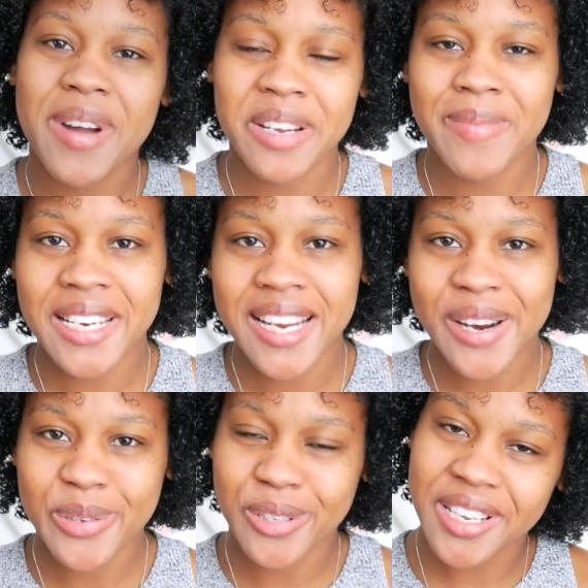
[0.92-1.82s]
back to my
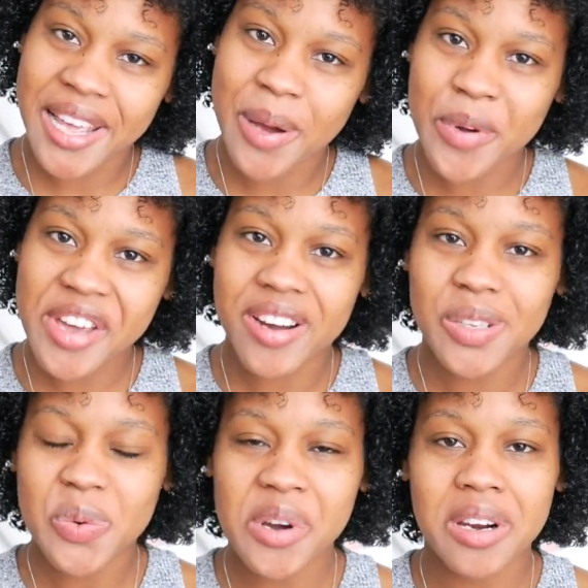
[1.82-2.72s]
channel. So today we are
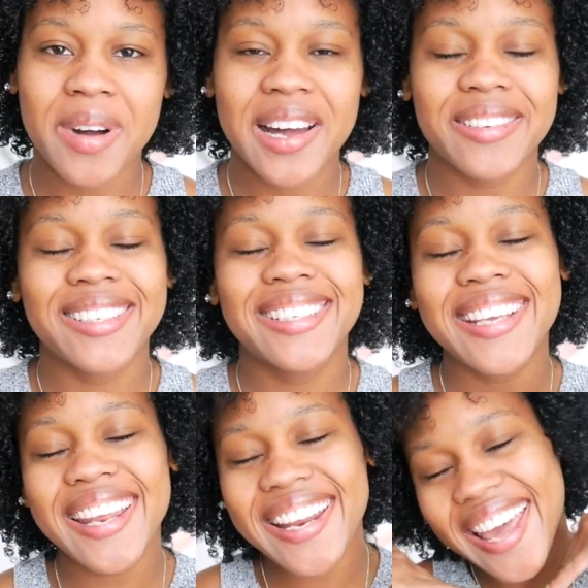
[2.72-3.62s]
talking about
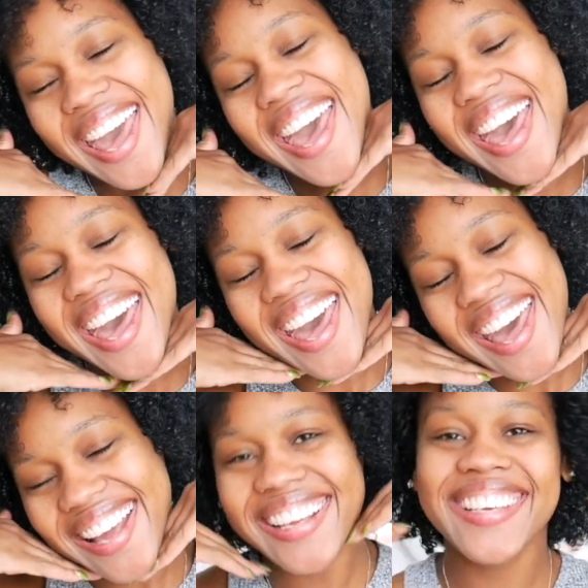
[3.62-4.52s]

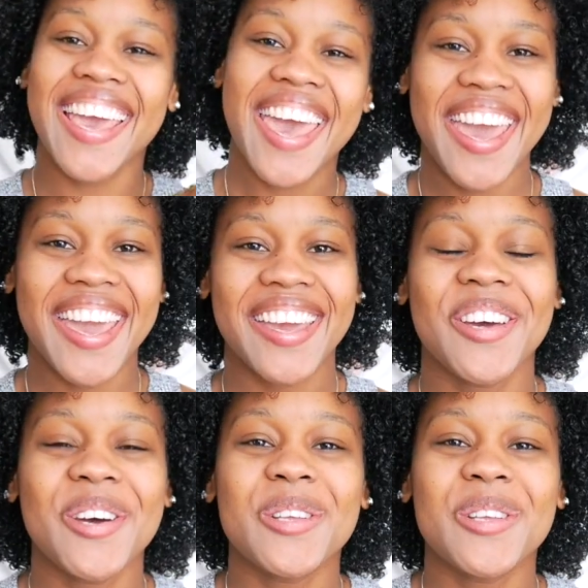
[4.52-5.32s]
skincare. Yay!